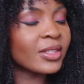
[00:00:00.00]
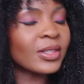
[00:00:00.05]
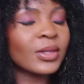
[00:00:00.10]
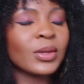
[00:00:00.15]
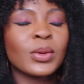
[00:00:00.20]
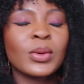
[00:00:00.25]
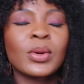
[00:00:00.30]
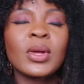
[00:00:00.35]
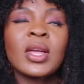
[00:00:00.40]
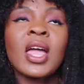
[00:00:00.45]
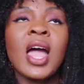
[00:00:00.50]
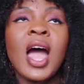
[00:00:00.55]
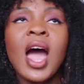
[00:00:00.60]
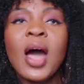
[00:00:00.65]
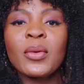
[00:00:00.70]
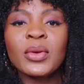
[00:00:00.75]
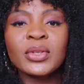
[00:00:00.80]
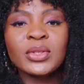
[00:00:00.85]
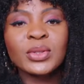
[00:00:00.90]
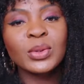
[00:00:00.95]
So
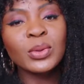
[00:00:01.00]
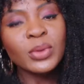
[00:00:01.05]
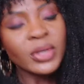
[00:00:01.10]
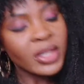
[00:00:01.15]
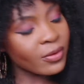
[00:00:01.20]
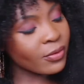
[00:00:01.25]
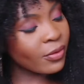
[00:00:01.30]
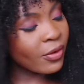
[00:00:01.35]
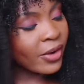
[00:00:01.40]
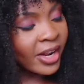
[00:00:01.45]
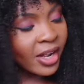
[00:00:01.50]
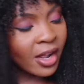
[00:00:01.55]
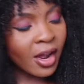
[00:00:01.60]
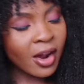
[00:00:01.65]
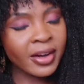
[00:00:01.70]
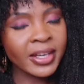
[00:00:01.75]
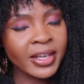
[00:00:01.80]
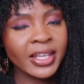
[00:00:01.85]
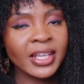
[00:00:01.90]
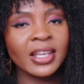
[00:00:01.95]
I was looking for a
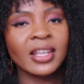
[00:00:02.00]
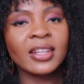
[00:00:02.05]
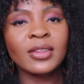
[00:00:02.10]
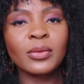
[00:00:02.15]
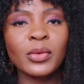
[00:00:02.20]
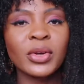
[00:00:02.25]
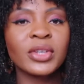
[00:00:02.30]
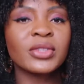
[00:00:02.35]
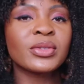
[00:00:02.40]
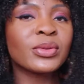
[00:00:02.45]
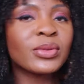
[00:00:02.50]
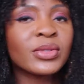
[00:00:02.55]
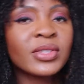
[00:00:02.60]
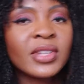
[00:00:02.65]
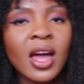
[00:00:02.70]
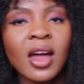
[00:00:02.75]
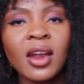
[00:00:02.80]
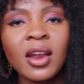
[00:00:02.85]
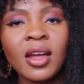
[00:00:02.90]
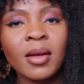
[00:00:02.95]
cardigan, went to
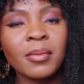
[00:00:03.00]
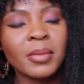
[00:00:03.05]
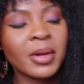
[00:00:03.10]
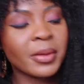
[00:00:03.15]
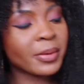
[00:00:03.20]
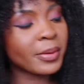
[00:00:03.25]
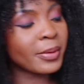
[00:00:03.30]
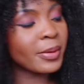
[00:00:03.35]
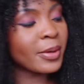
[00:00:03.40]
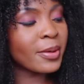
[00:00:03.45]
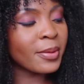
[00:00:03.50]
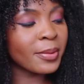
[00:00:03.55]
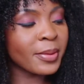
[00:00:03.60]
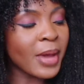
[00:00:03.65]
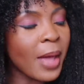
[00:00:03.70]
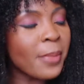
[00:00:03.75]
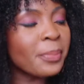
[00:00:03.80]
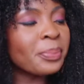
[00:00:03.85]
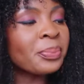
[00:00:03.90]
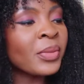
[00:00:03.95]
Zara, blah blah blah
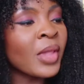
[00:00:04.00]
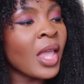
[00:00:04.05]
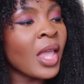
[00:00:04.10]
blah.